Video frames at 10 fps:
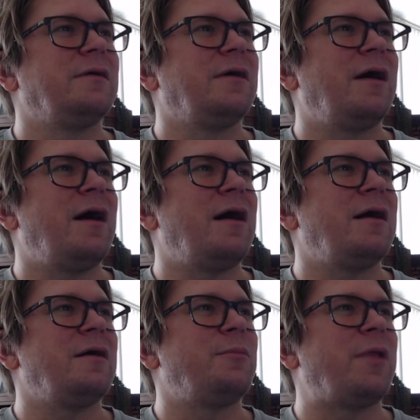
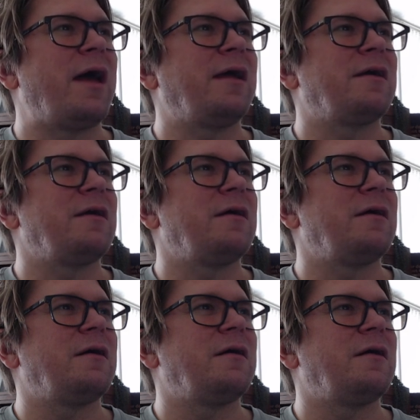Blank
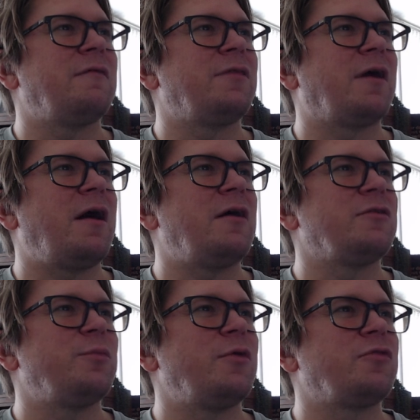of the
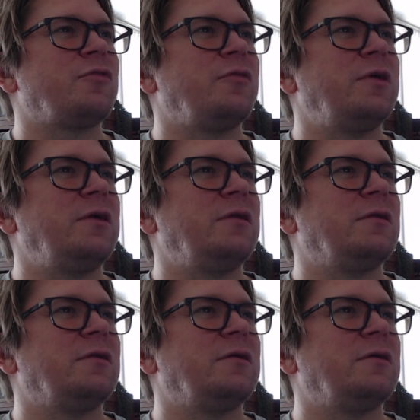Cosmos
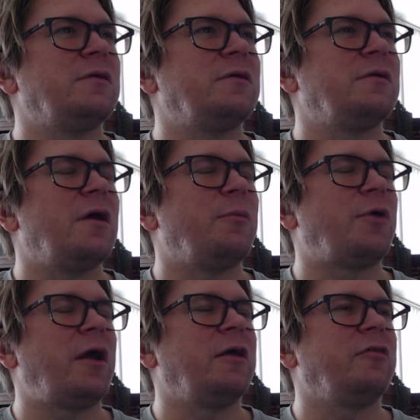Green.
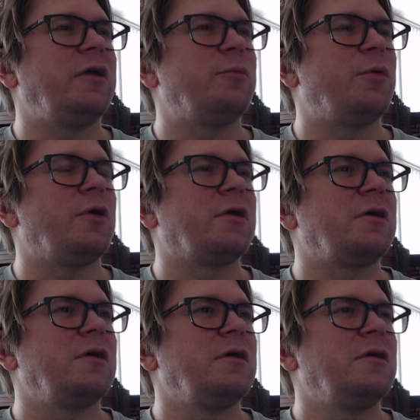Brian Green book.
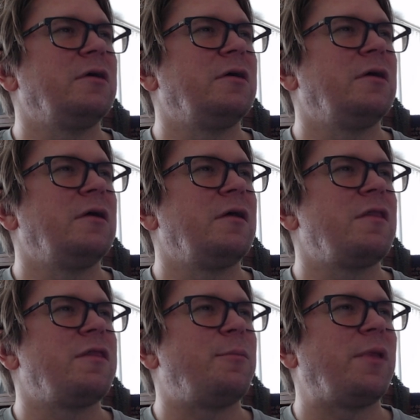
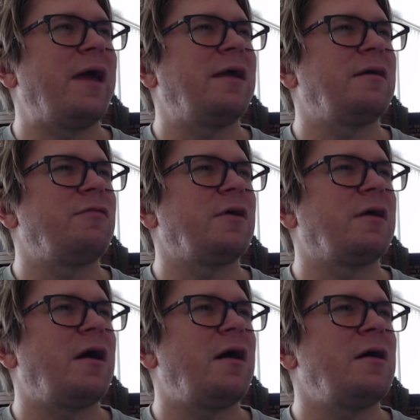The Blank of the
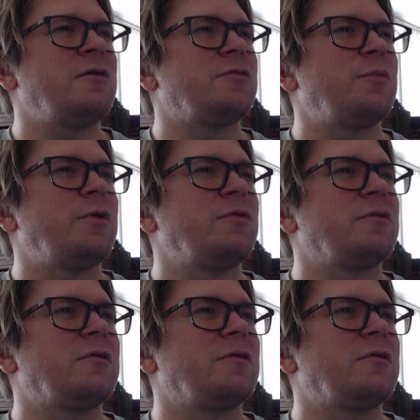Cosmos.